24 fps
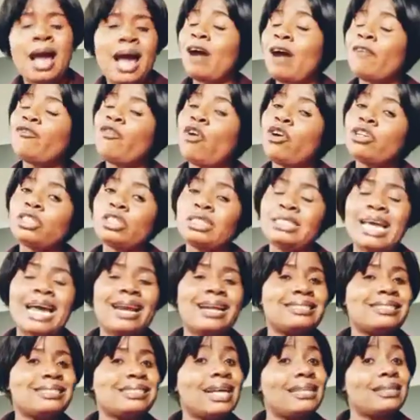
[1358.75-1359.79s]

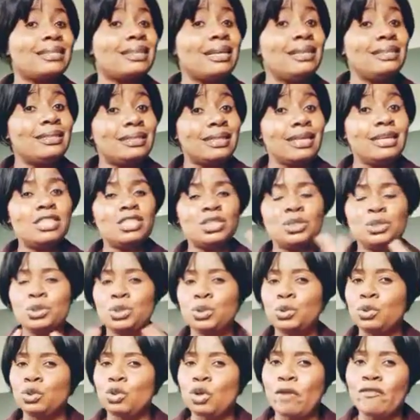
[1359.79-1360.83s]
There are certain things
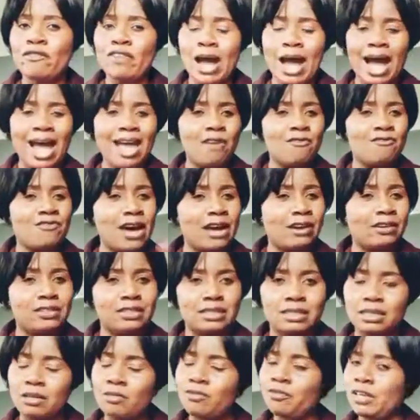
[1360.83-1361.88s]
you should never ever
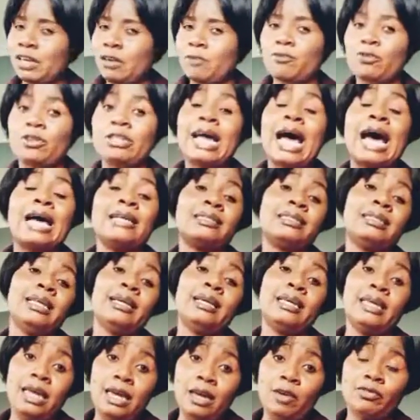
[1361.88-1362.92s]
receive even as a
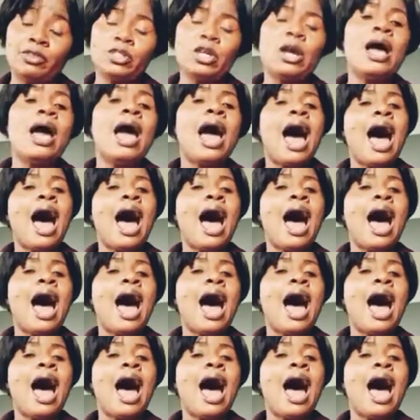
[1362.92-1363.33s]
gift.